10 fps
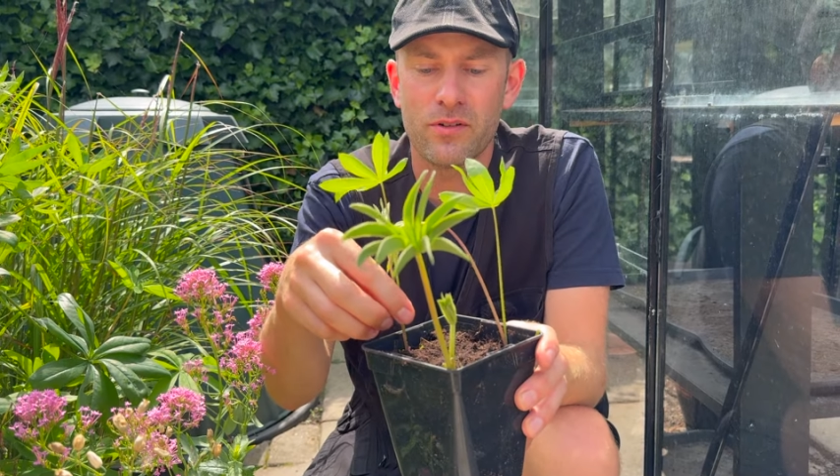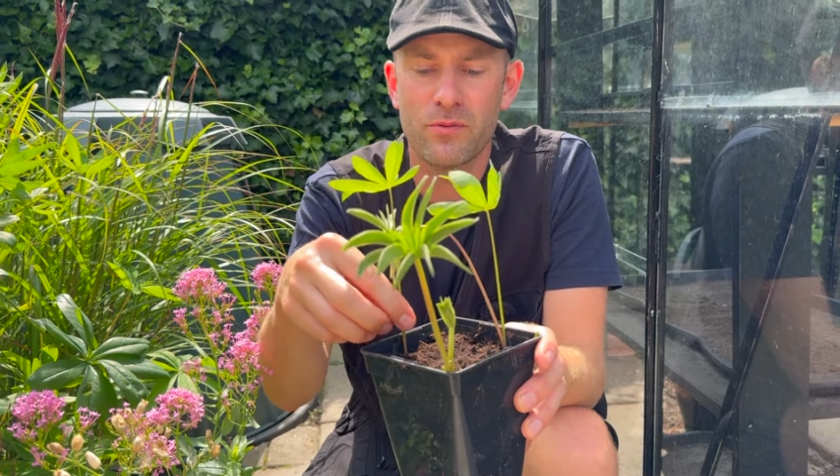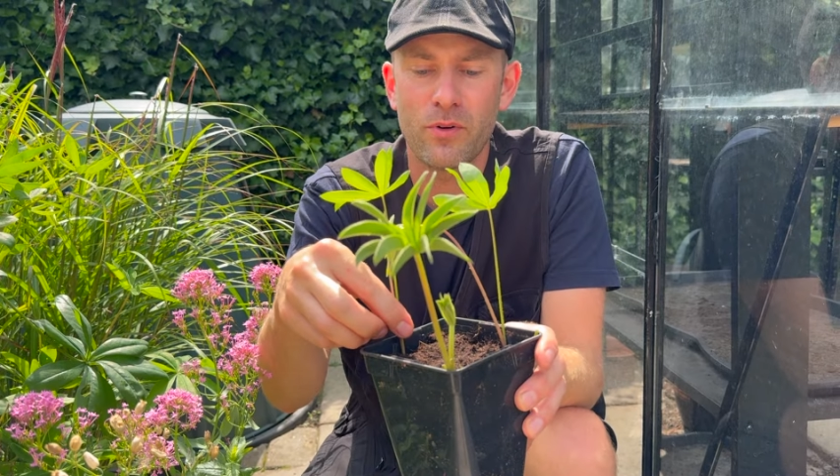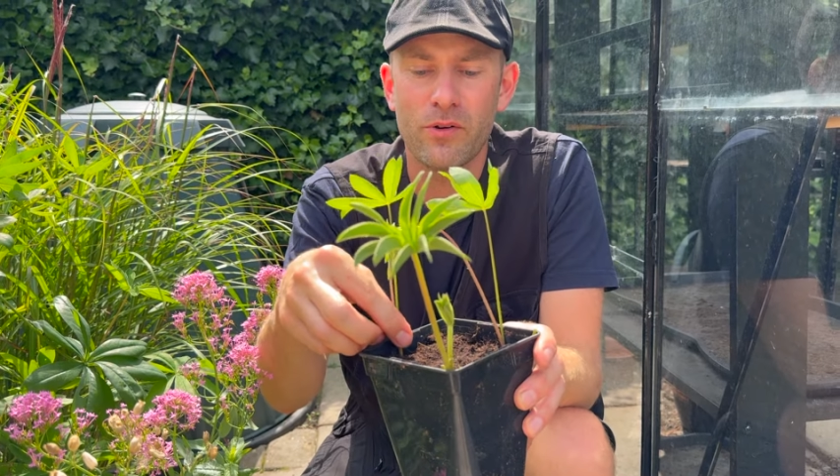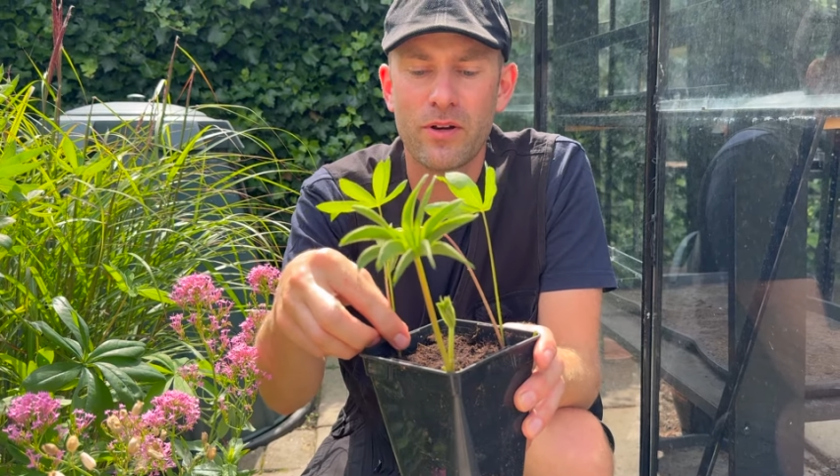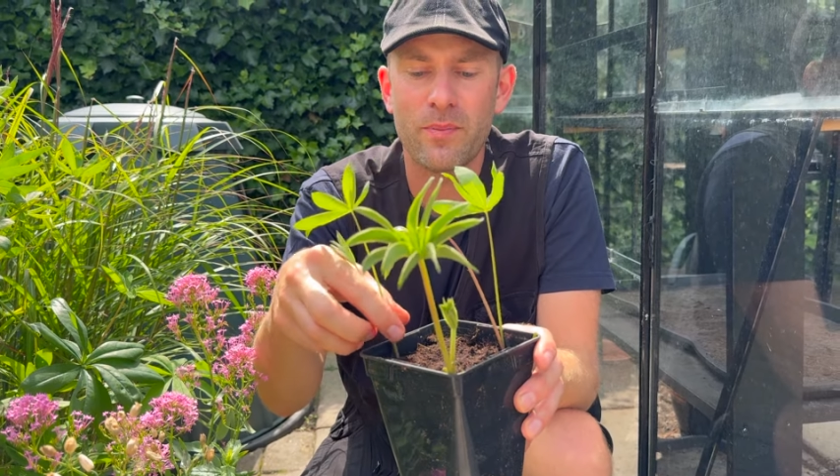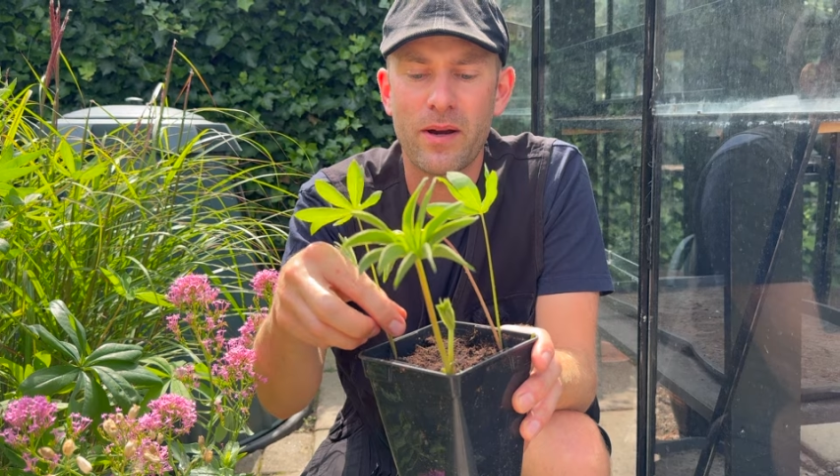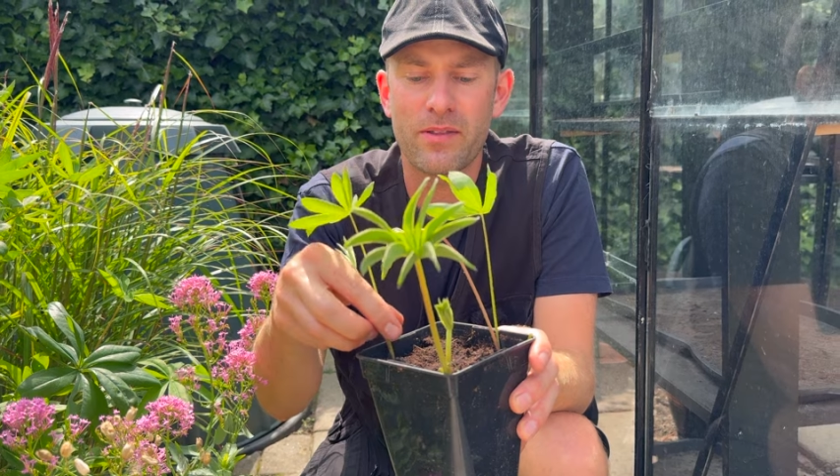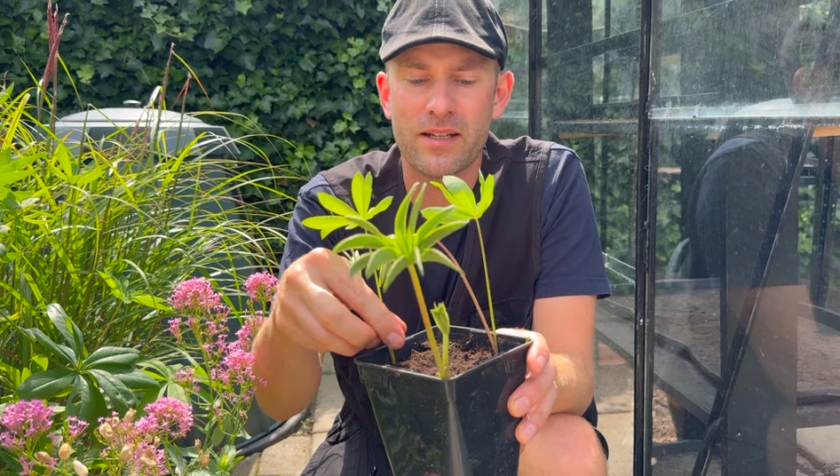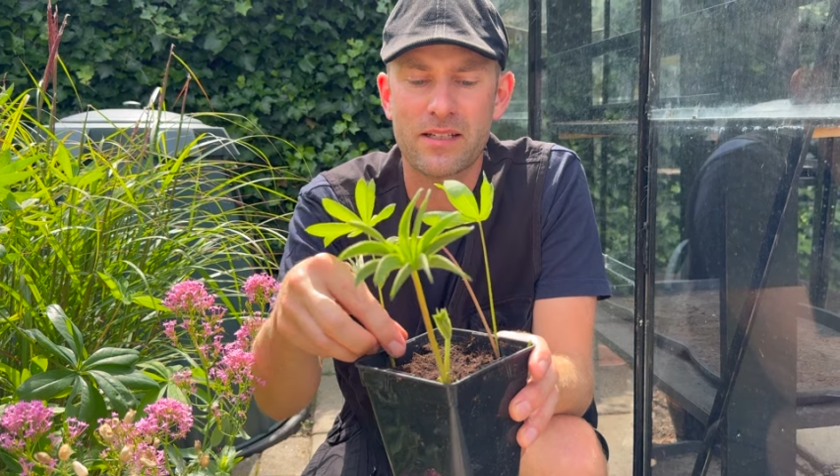worry
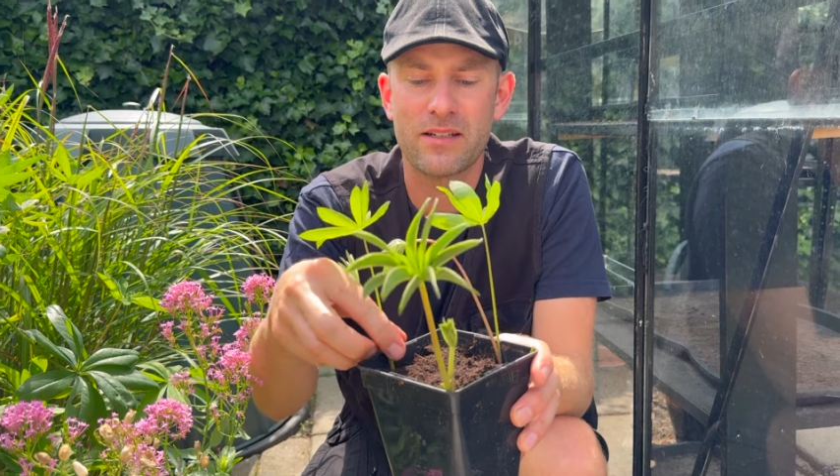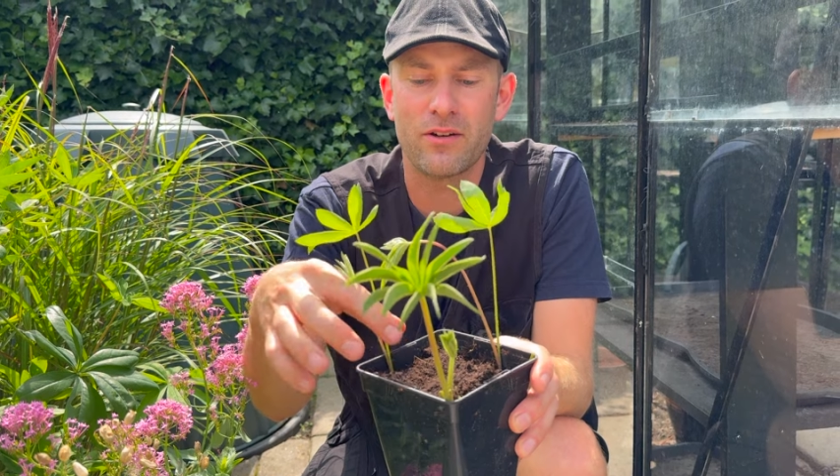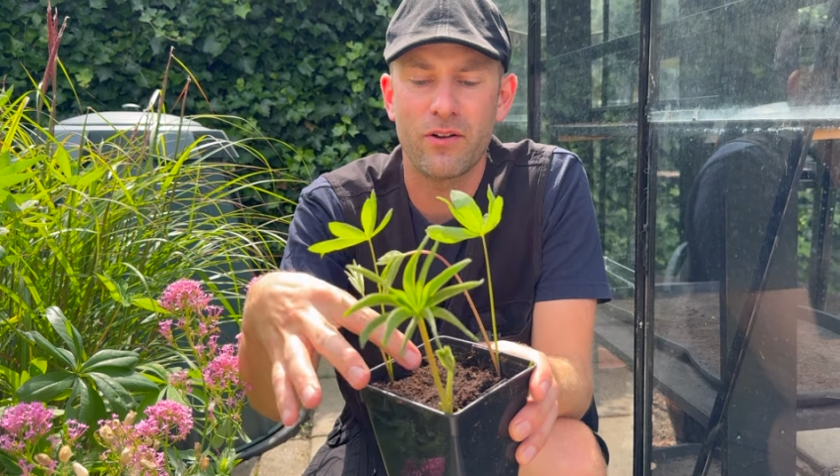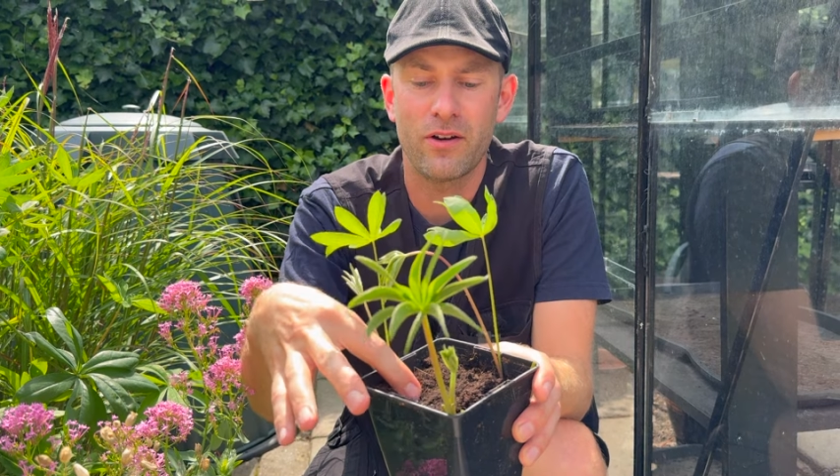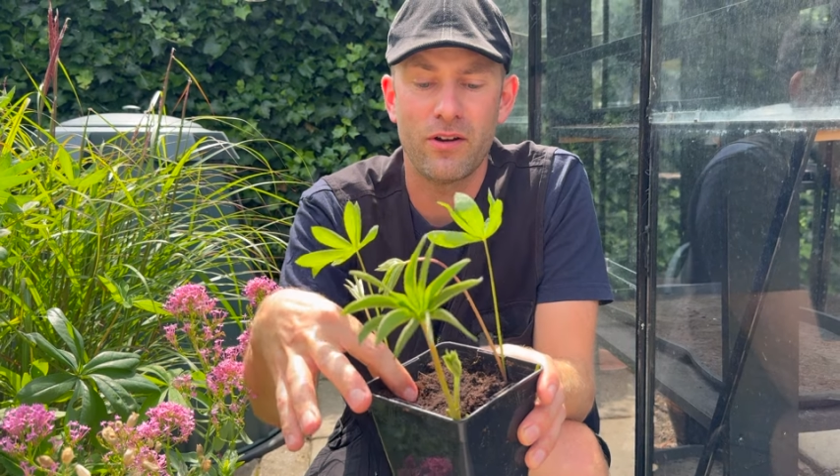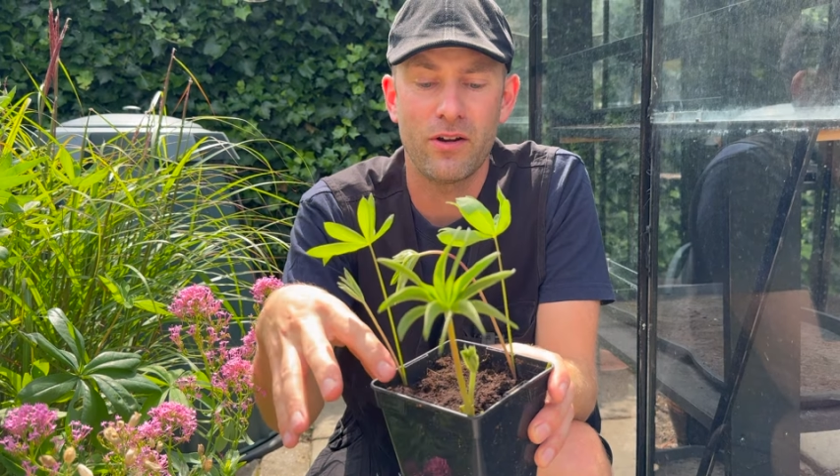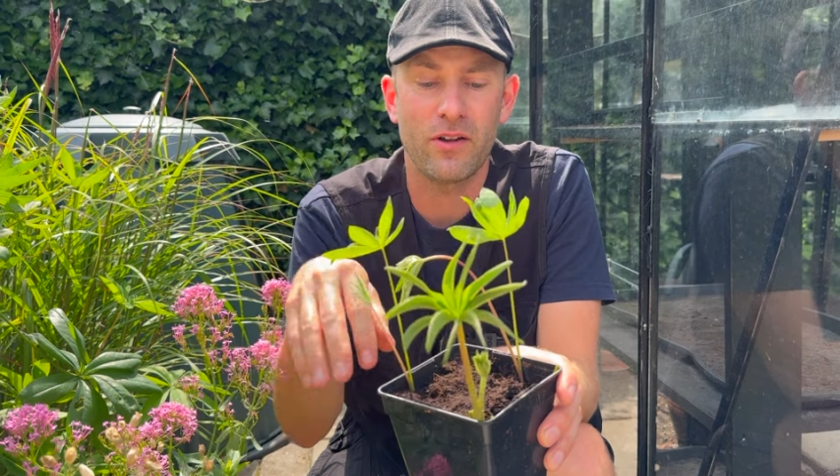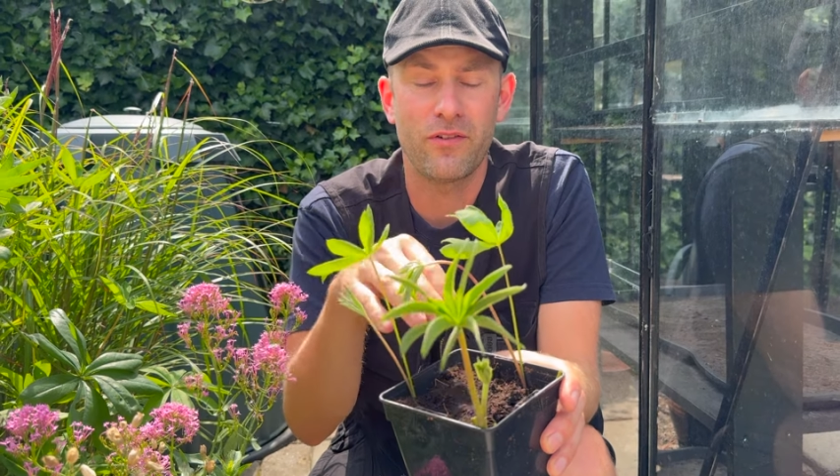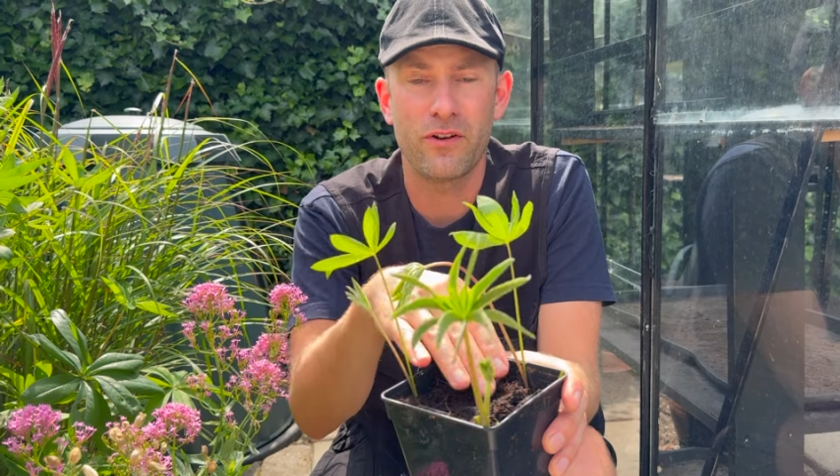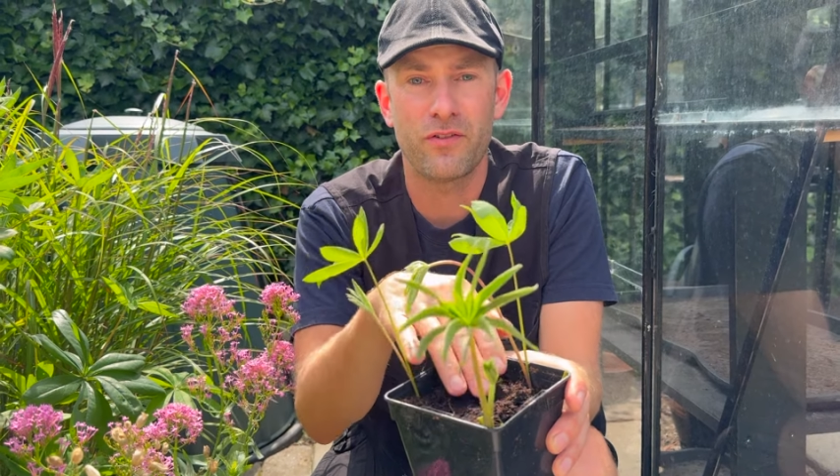about there's not
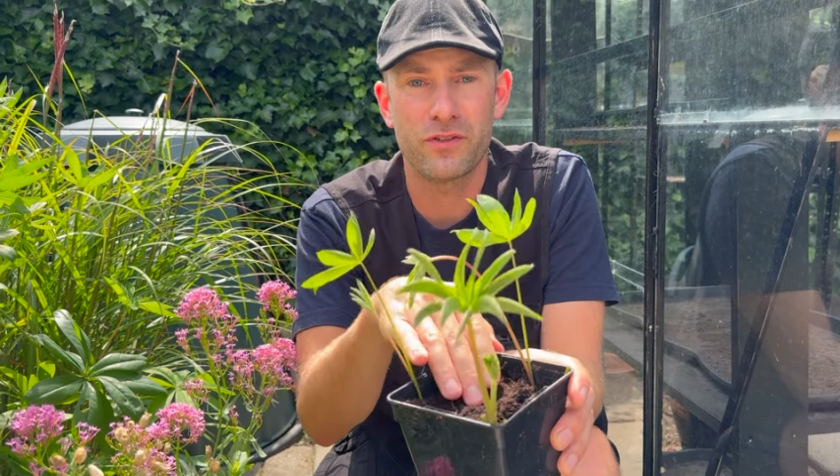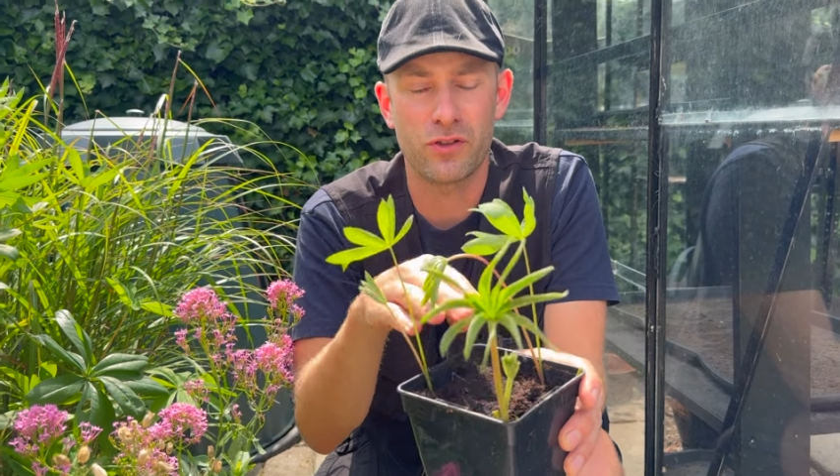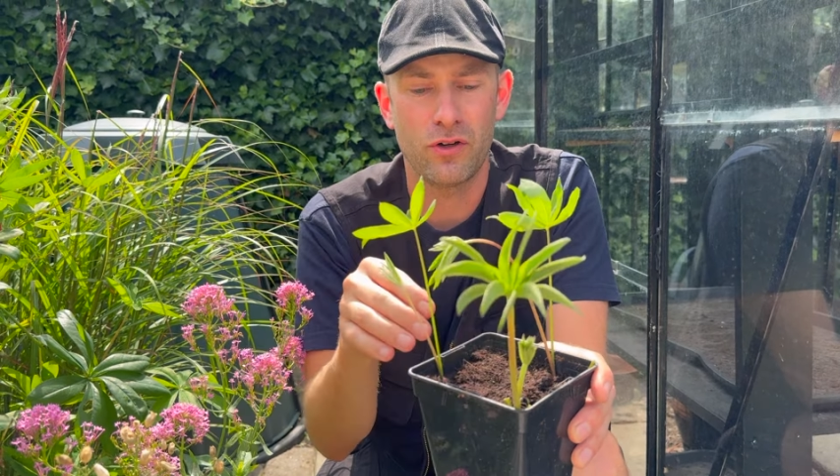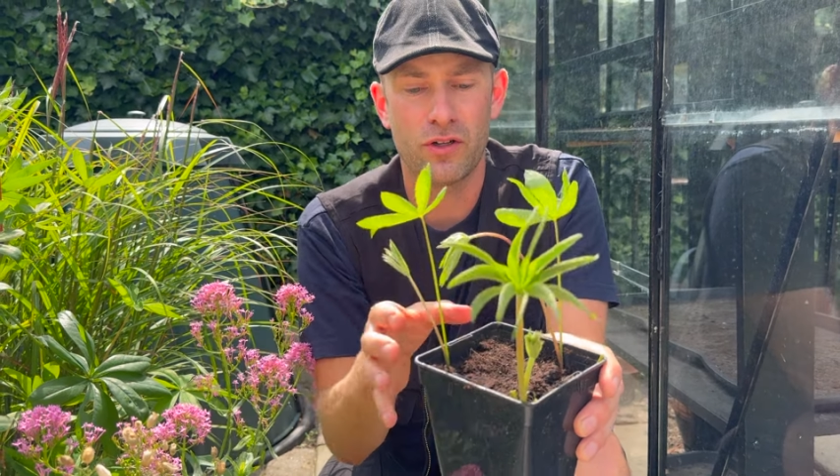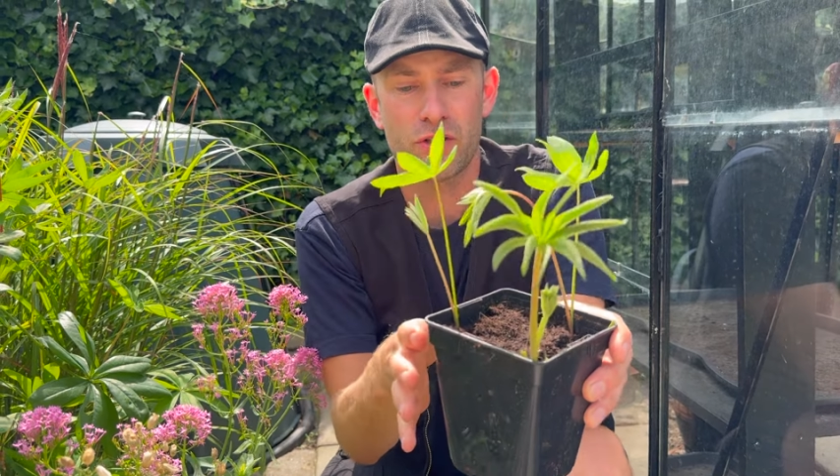enough soil.